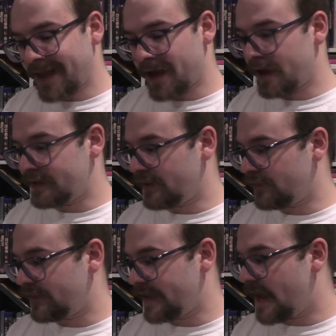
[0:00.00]

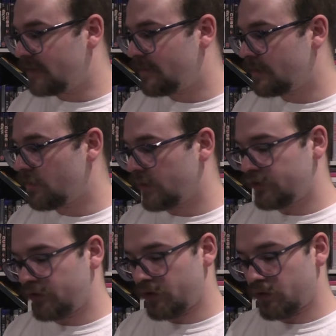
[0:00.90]
Tells you the aspect
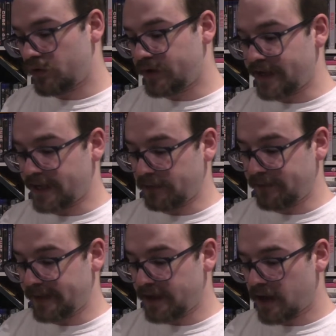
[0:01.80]
ratio,
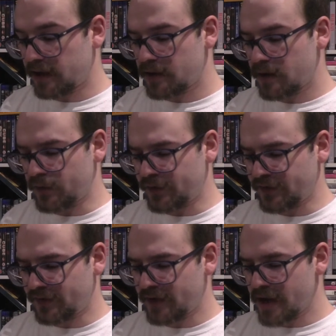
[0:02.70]
1080p color, which
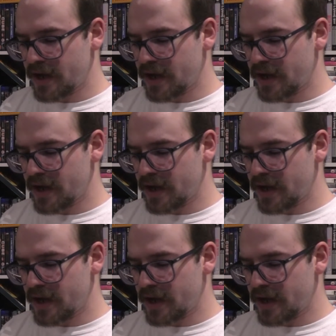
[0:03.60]
is,